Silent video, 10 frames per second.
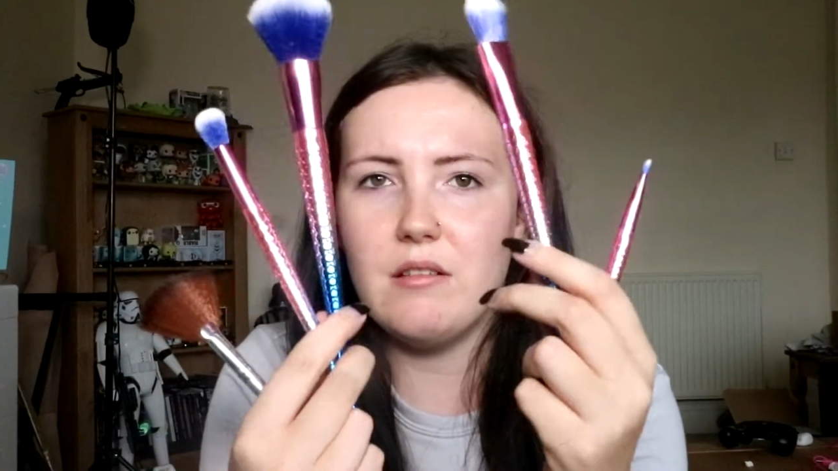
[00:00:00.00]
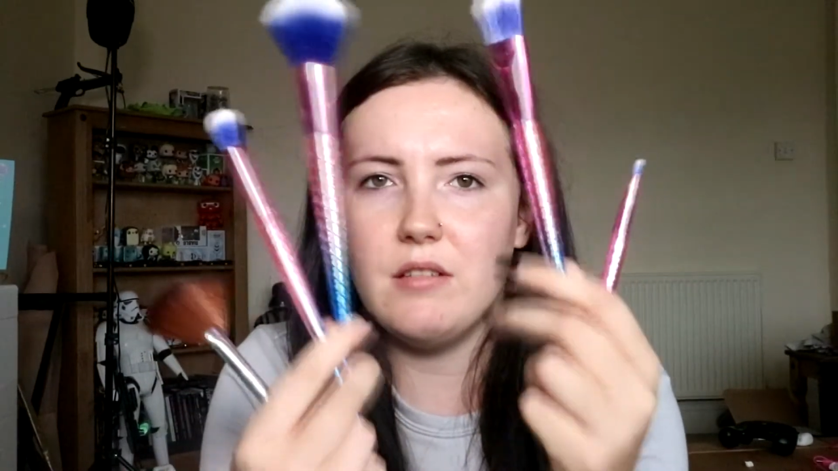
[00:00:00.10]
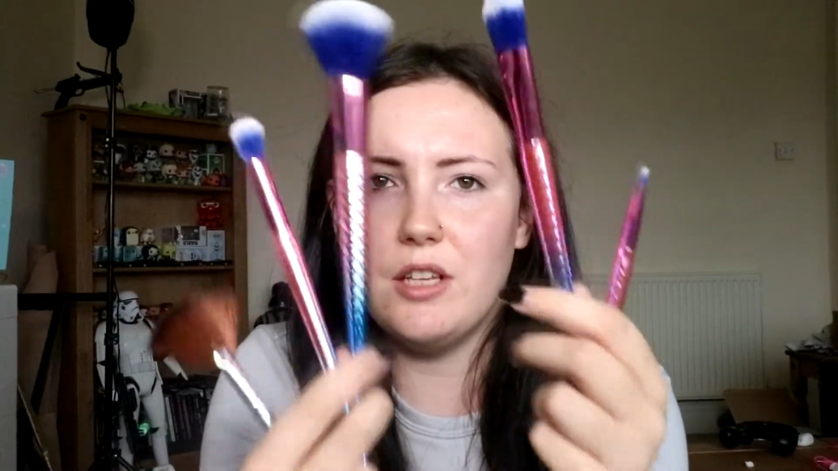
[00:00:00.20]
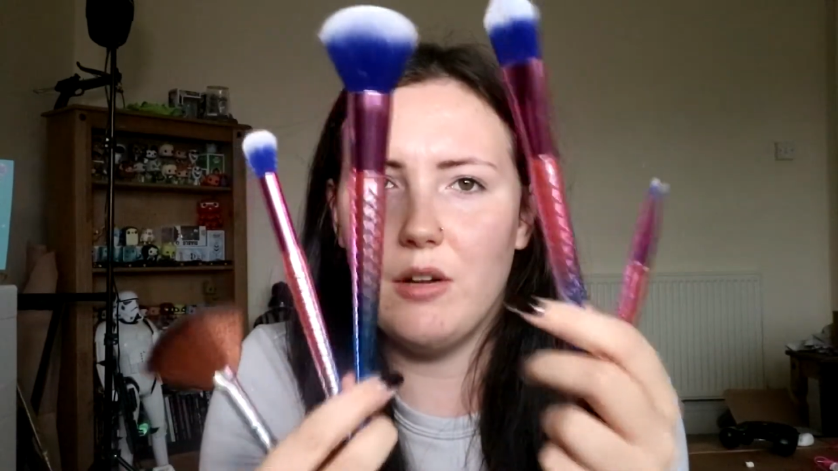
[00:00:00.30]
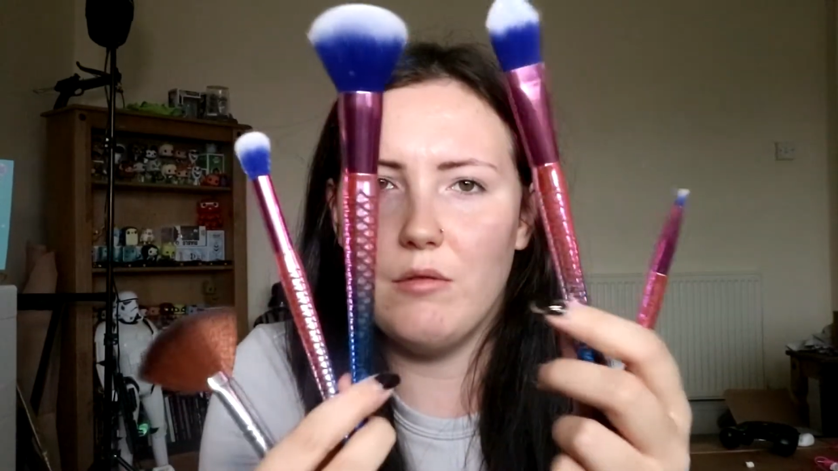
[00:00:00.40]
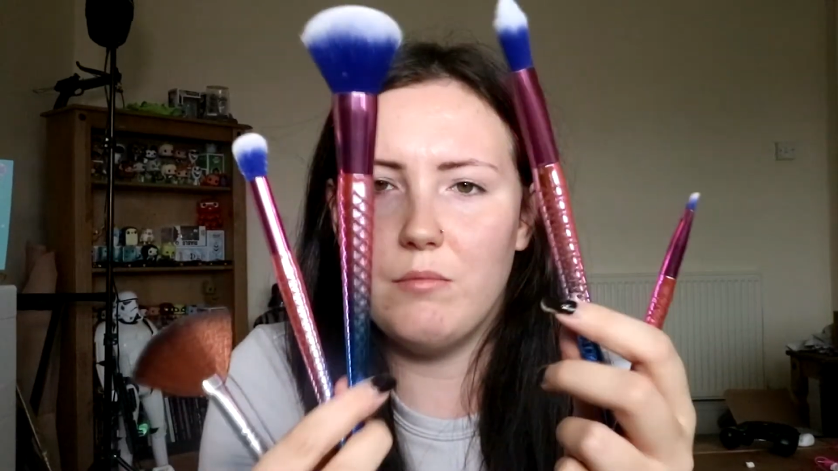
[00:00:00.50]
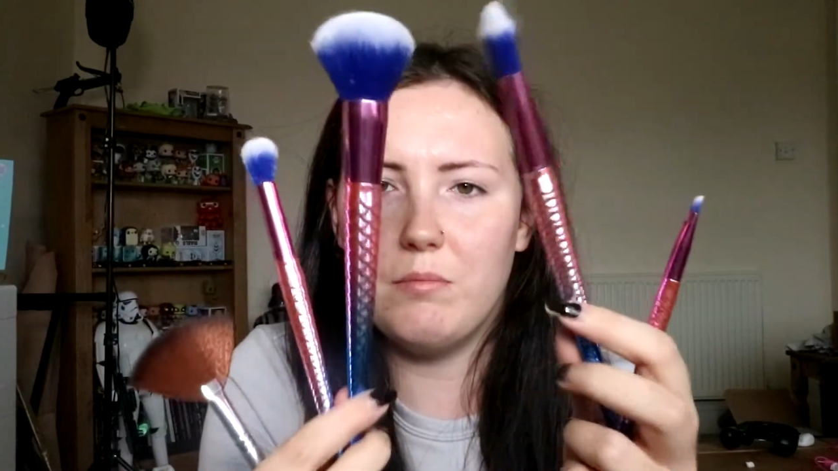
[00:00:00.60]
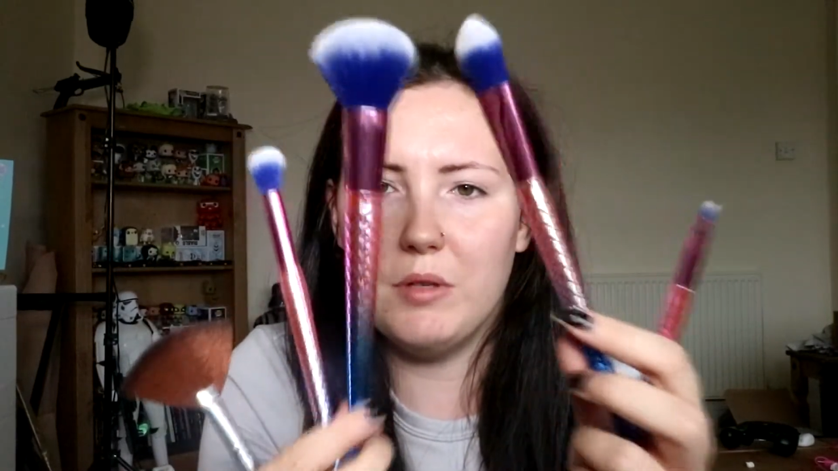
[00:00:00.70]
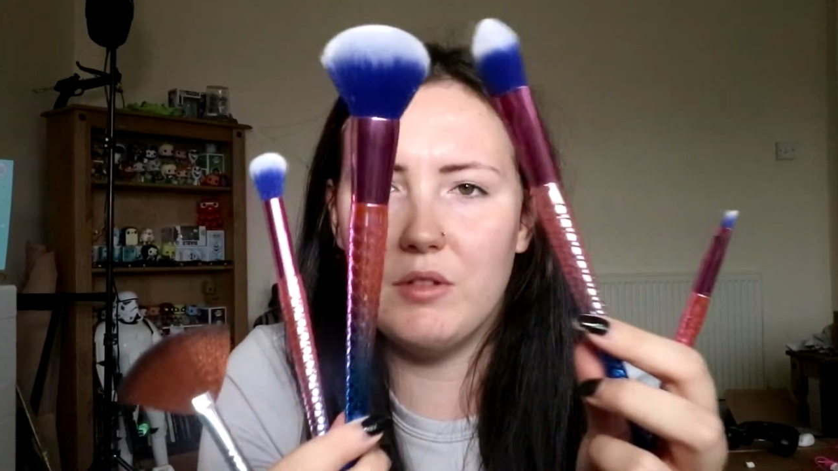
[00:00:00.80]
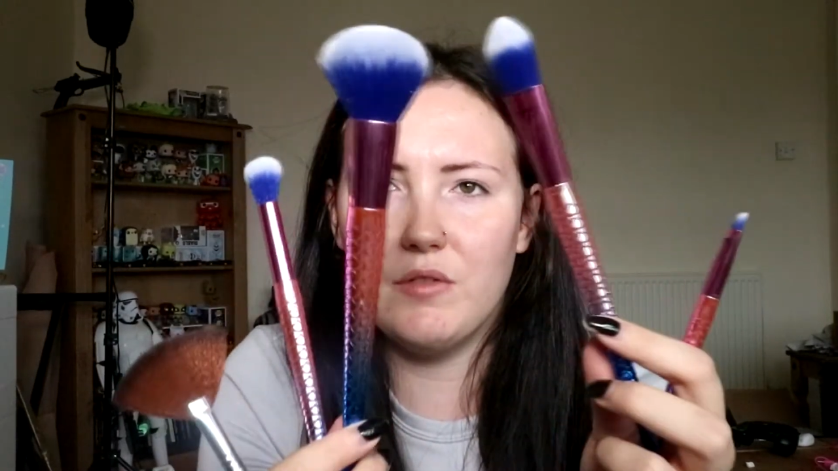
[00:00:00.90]
you know,
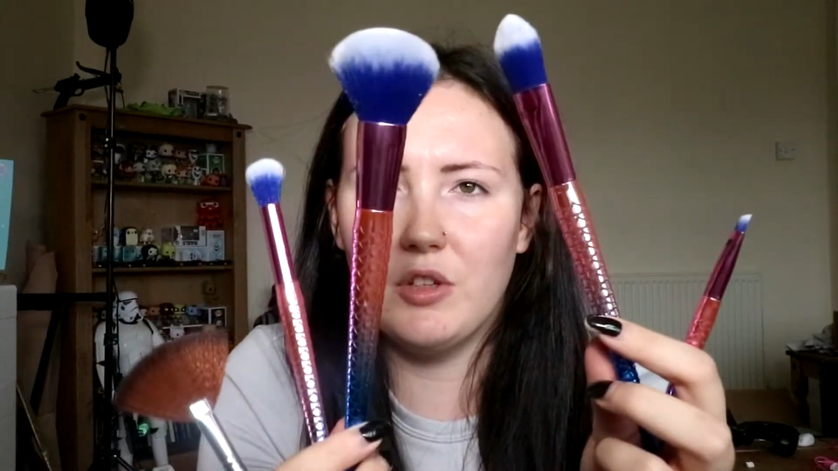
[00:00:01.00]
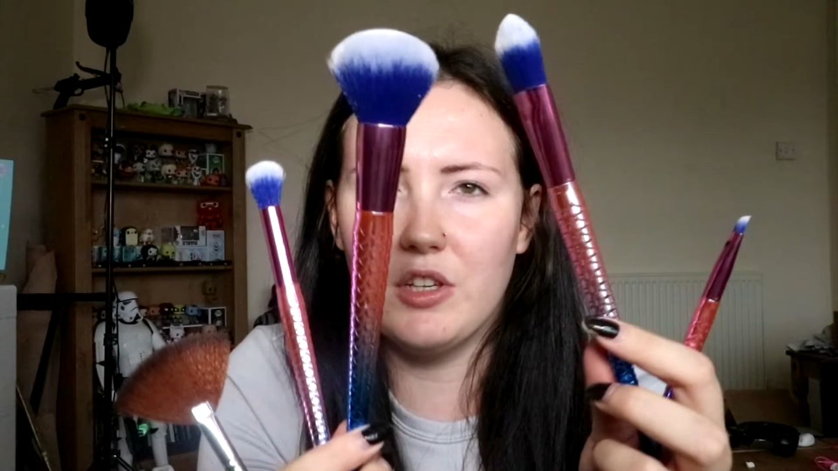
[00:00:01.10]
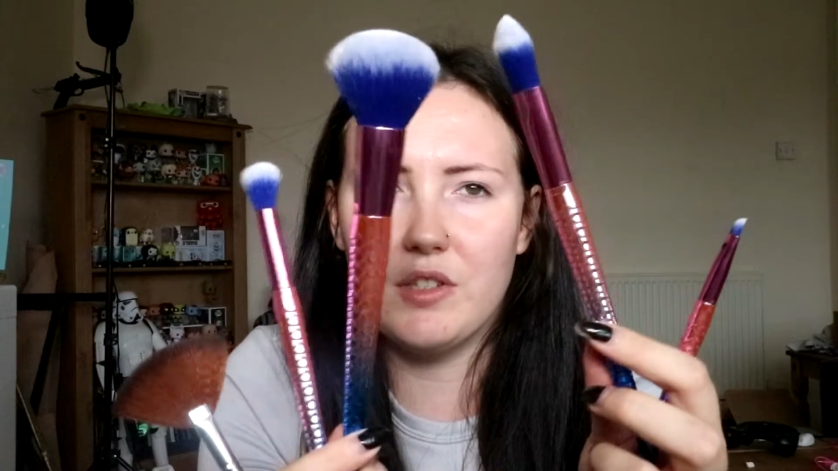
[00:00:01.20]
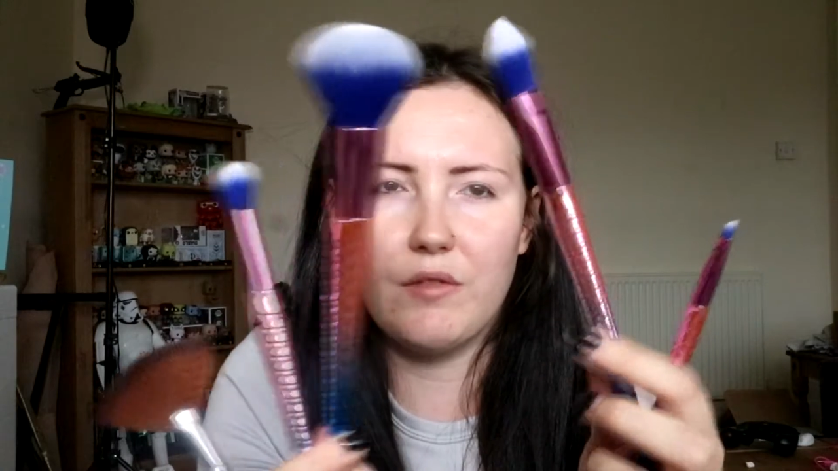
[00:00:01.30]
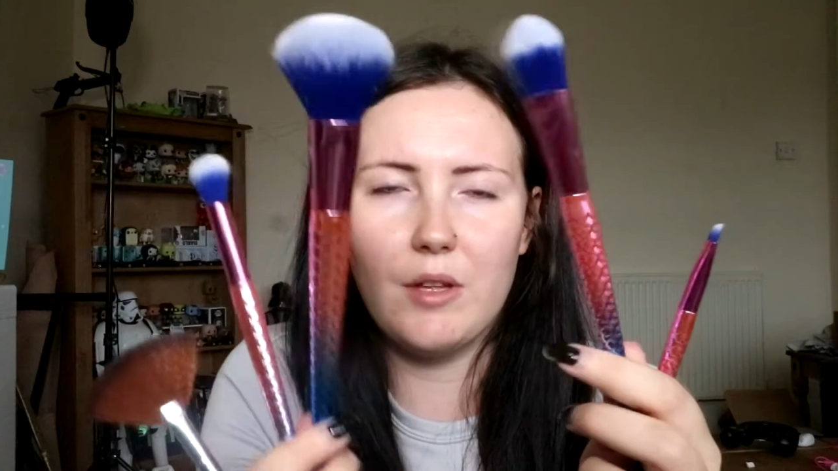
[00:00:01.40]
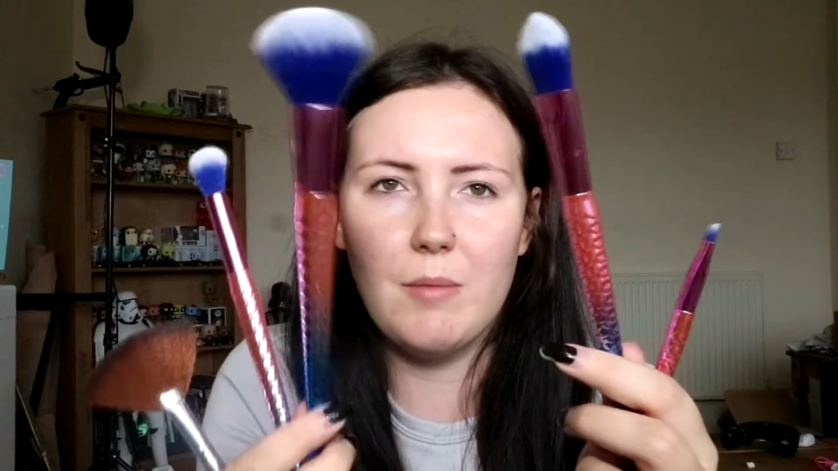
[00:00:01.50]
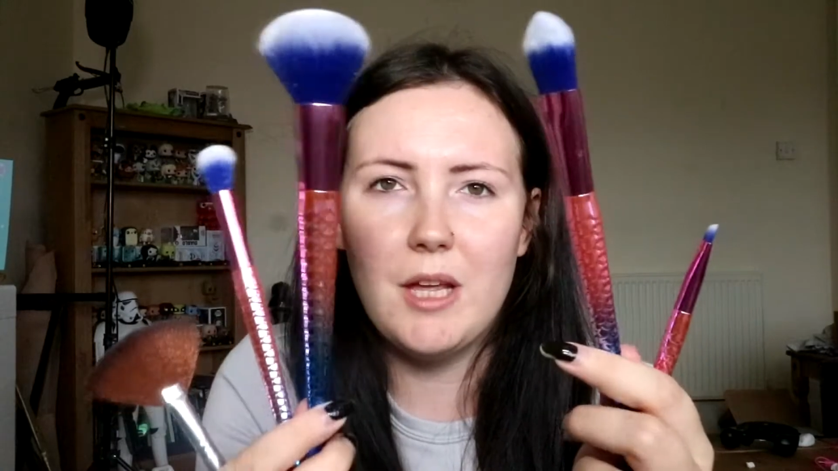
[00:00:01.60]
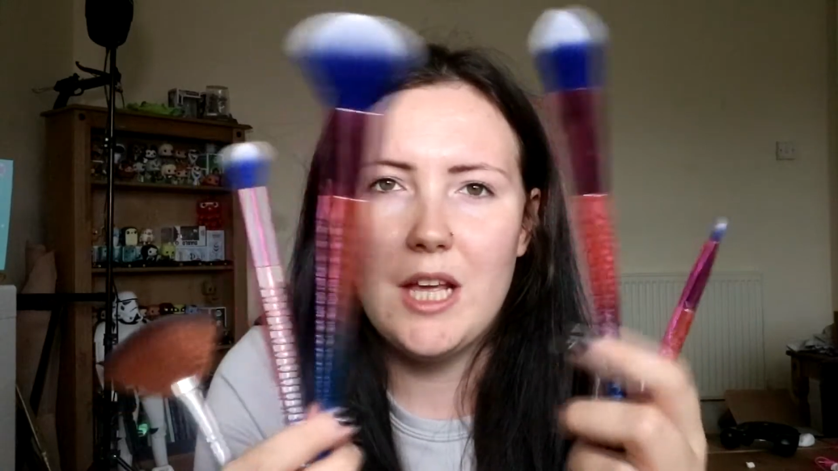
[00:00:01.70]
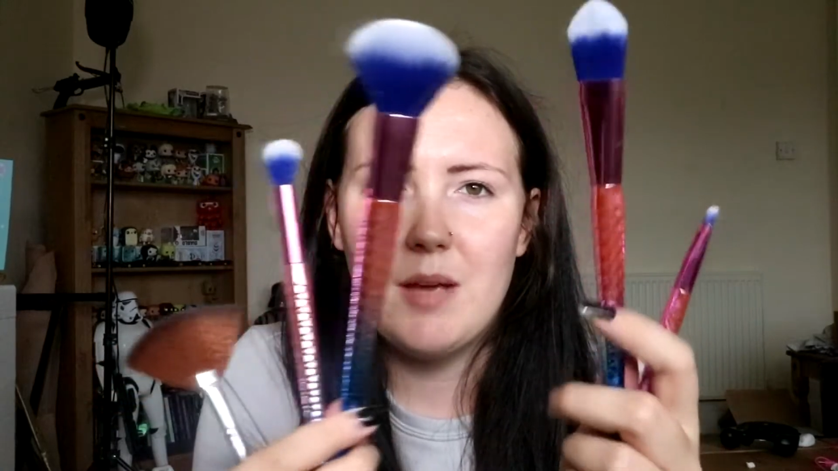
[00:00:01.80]
beautifulness of them,